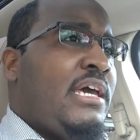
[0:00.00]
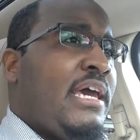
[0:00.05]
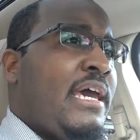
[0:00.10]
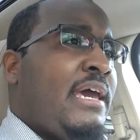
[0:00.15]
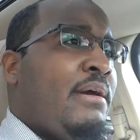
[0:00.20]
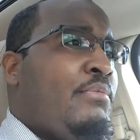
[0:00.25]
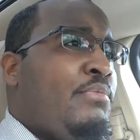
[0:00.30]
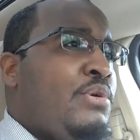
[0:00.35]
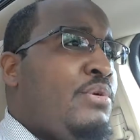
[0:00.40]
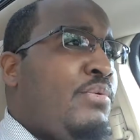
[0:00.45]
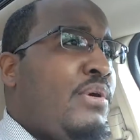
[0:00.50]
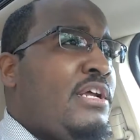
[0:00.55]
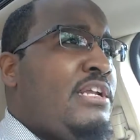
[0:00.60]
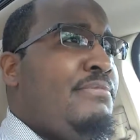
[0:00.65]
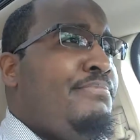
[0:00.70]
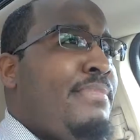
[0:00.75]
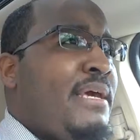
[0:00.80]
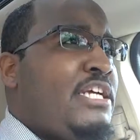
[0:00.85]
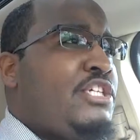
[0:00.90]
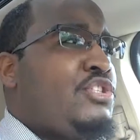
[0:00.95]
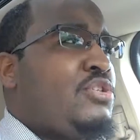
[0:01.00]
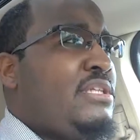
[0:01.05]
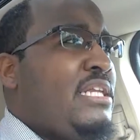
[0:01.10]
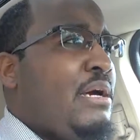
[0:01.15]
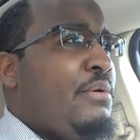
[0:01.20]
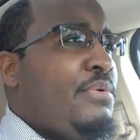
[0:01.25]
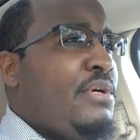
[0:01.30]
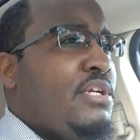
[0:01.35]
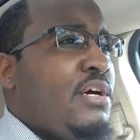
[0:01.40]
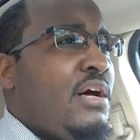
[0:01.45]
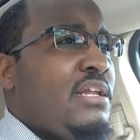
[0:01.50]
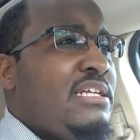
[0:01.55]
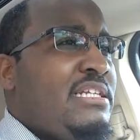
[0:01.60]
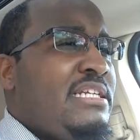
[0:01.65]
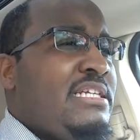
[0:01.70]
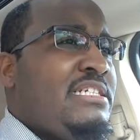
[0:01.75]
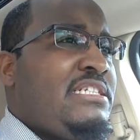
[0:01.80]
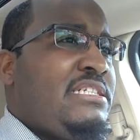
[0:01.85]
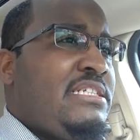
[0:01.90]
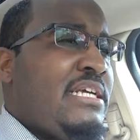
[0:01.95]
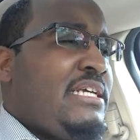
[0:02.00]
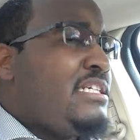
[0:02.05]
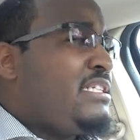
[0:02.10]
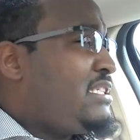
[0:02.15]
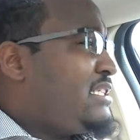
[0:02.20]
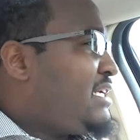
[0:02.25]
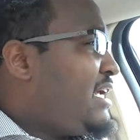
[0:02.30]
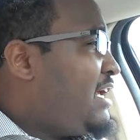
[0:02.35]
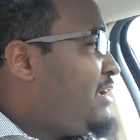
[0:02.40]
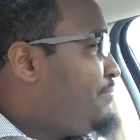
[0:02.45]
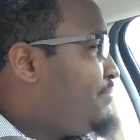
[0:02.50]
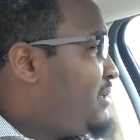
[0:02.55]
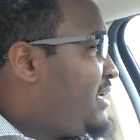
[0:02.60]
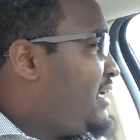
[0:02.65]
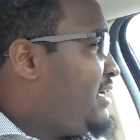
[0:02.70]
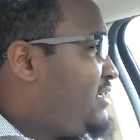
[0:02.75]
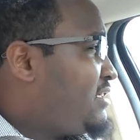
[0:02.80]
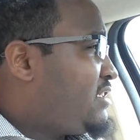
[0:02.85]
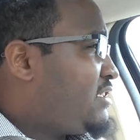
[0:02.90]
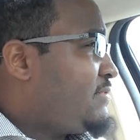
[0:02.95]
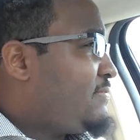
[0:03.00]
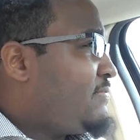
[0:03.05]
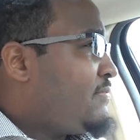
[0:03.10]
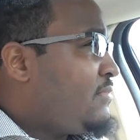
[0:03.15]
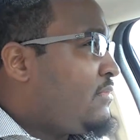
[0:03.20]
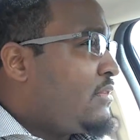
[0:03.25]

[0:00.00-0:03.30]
And we want to make sure that when all of these things take place,